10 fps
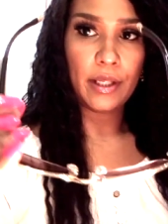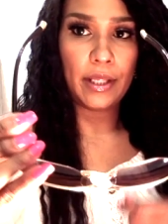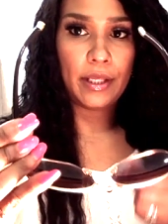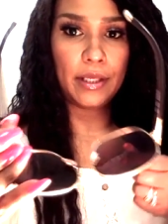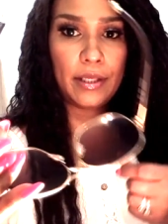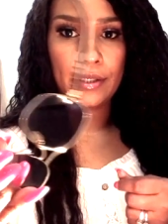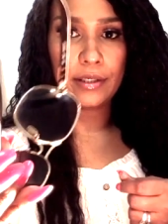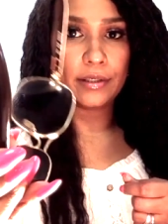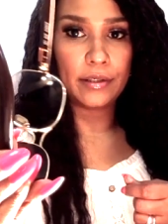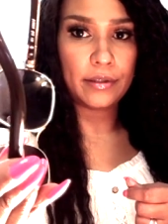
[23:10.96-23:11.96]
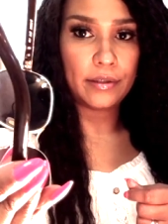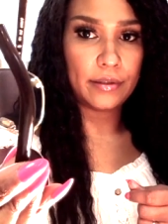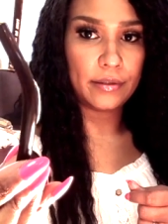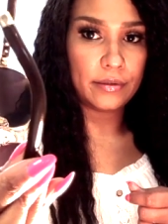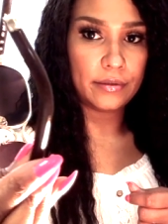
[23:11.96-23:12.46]
And
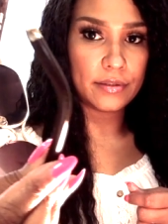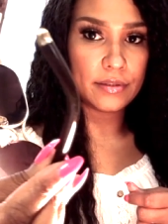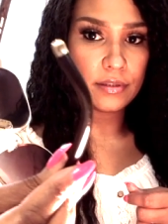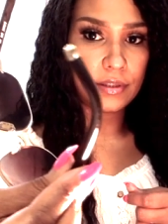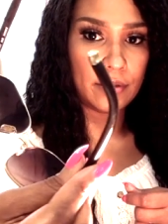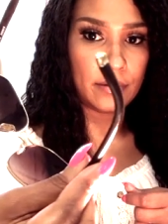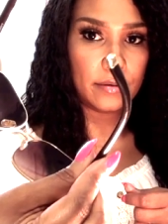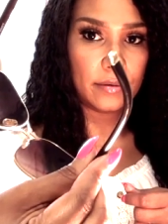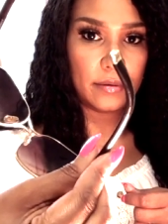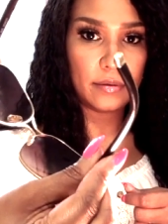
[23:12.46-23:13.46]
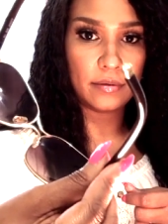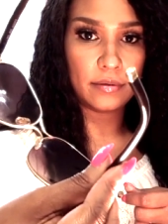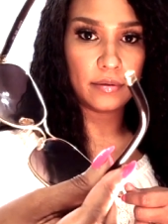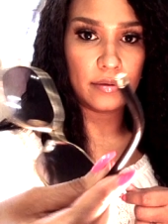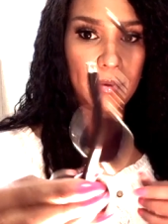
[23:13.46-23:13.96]
you can see how
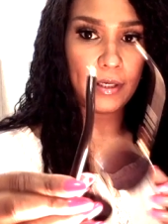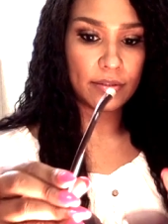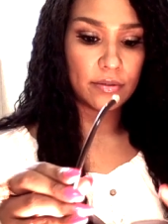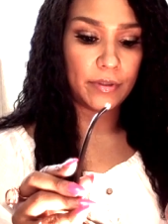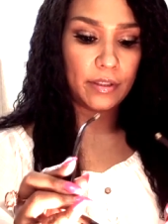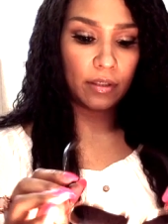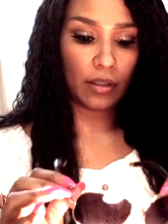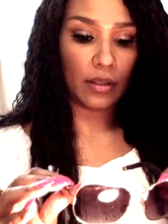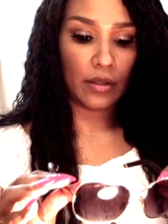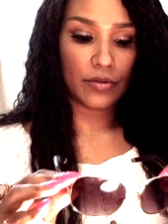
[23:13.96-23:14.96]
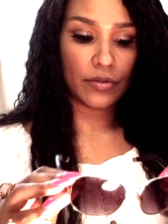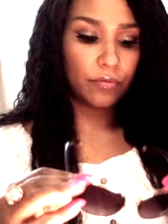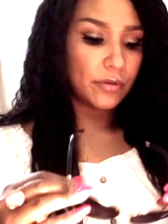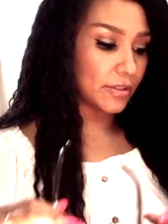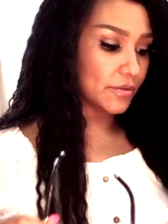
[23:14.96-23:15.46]
the backs are made. So
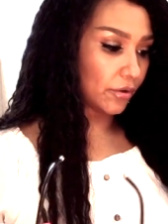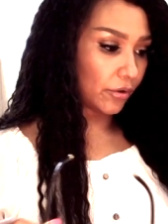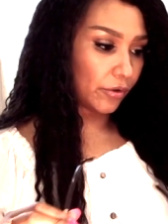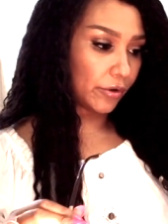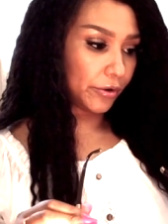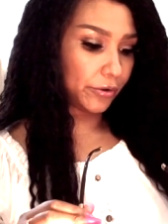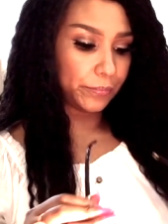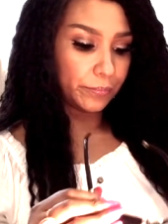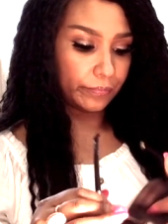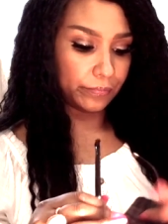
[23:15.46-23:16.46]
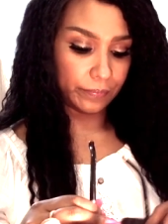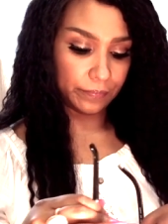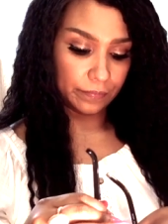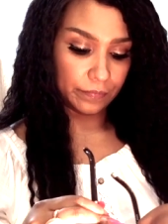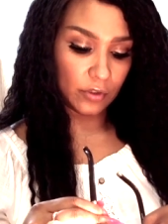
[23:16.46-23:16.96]
these are
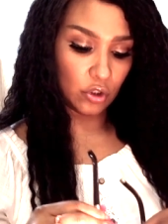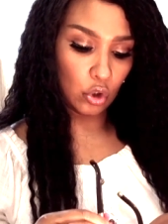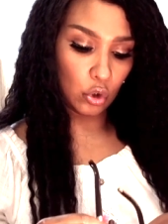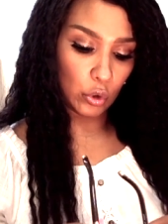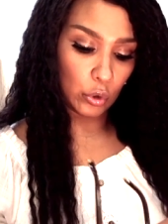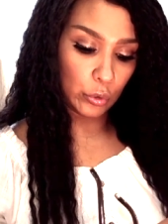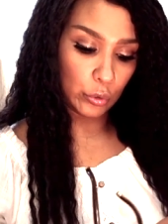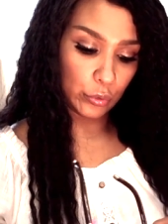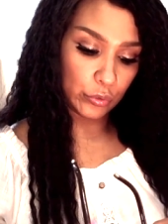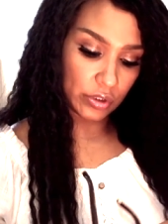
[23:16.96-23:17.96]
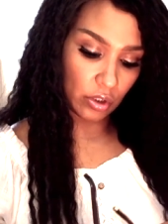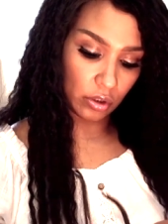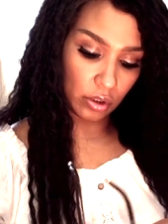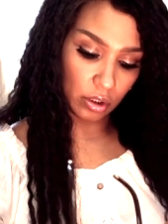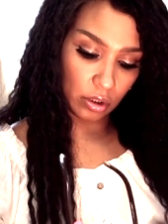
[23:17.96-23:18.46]
gold
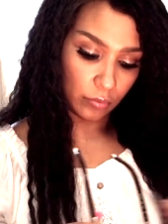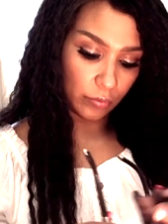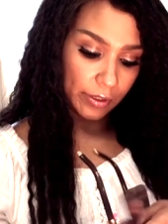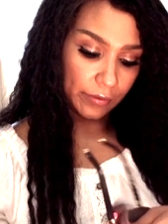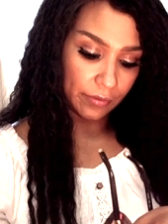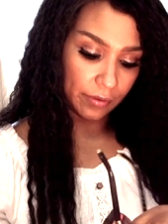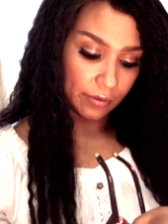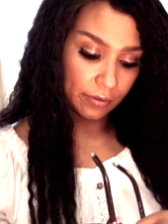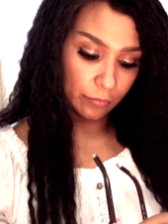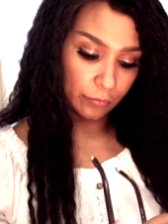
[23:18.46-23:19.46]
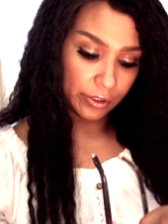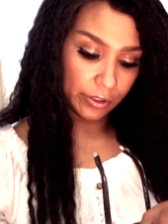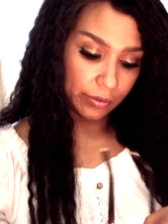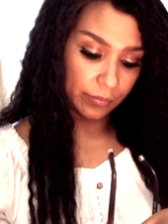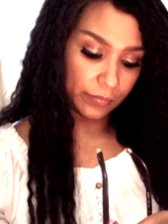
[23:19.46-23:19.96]
around the
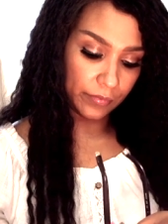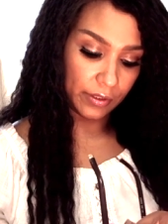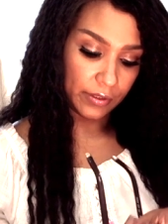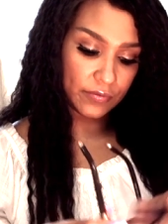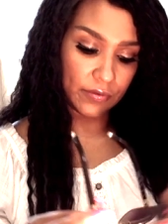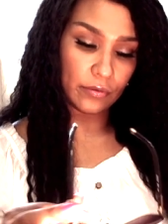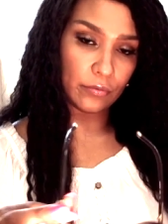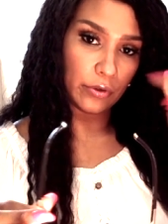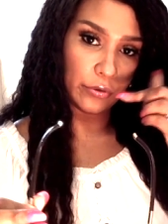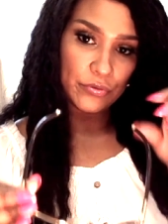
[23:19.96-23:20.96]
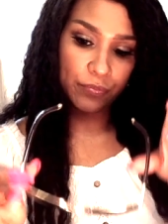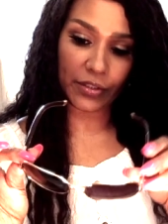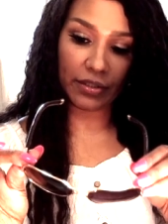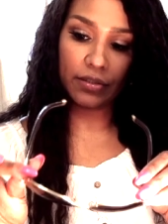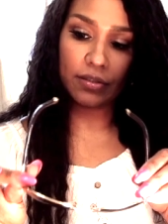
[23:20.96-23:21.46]
rim and it has a little nose
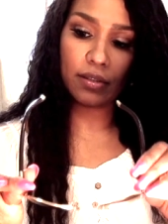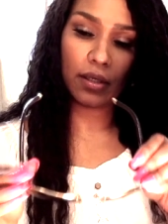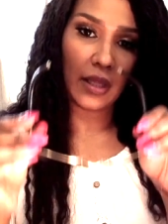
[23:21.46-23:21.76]
piece.